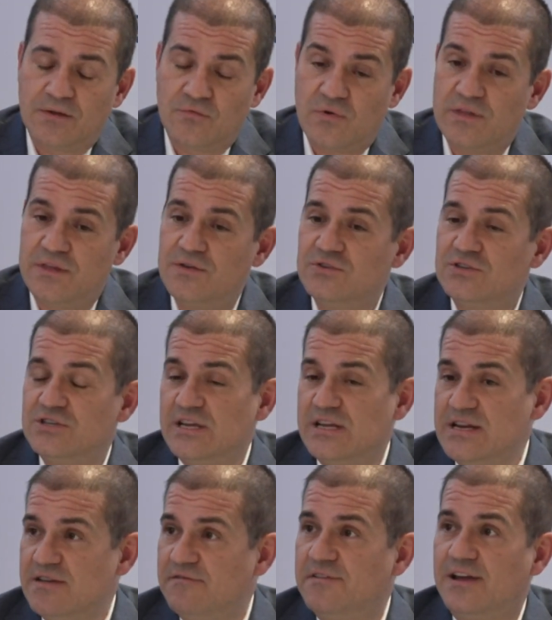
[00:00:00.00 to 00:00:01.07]
reduce
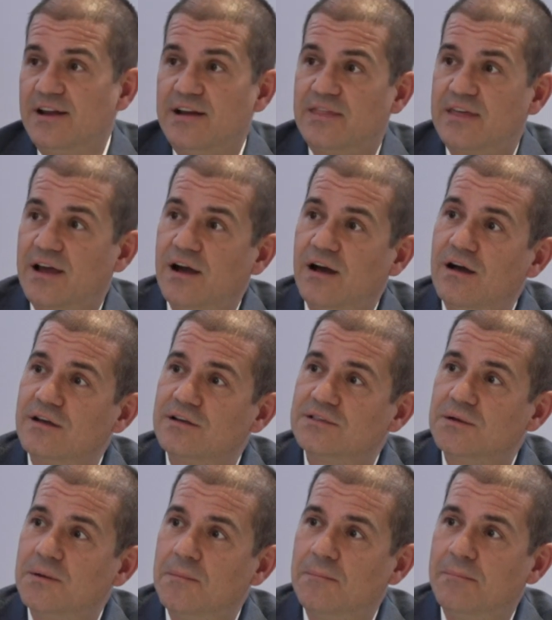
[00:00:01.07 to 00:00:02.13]
significantly the
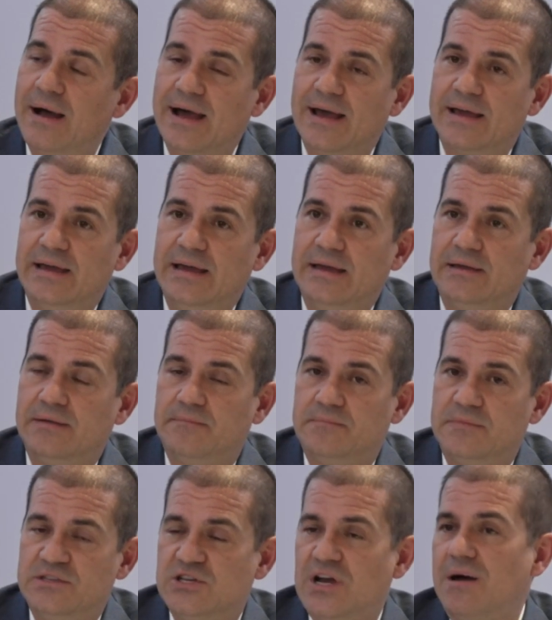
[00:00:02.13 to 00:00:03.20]
cost by
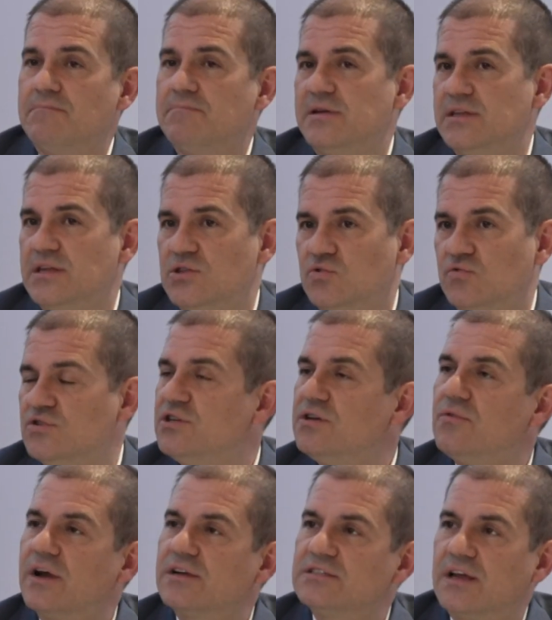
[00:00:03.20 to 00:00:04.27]
jumping into
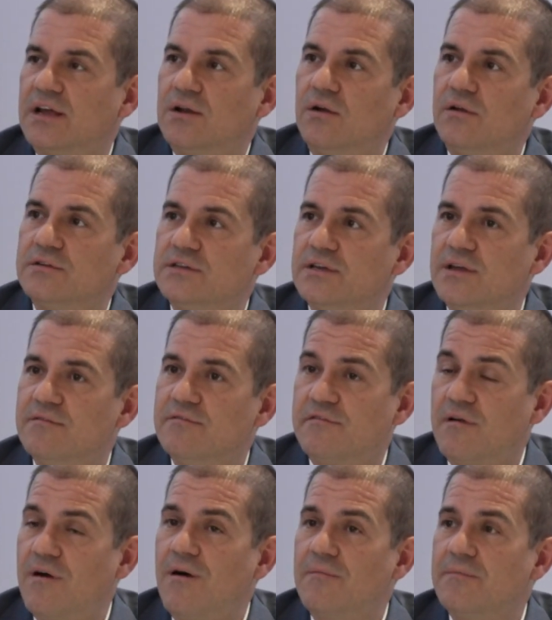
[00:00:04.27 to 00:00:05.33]
G-Rex technology
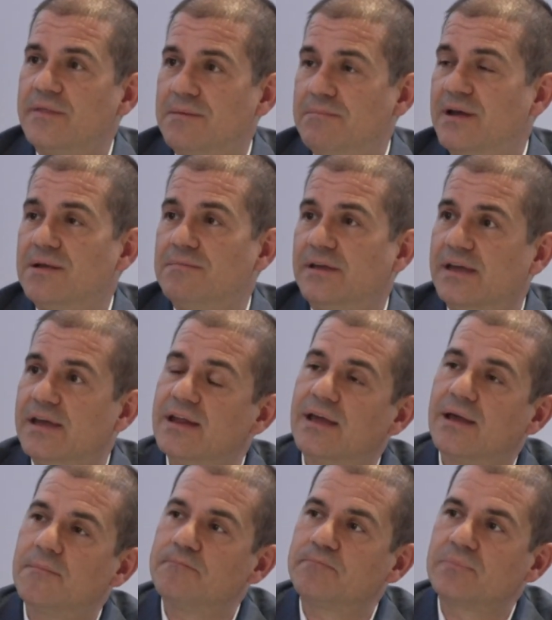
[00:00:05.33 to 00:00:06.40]
from the very beginning.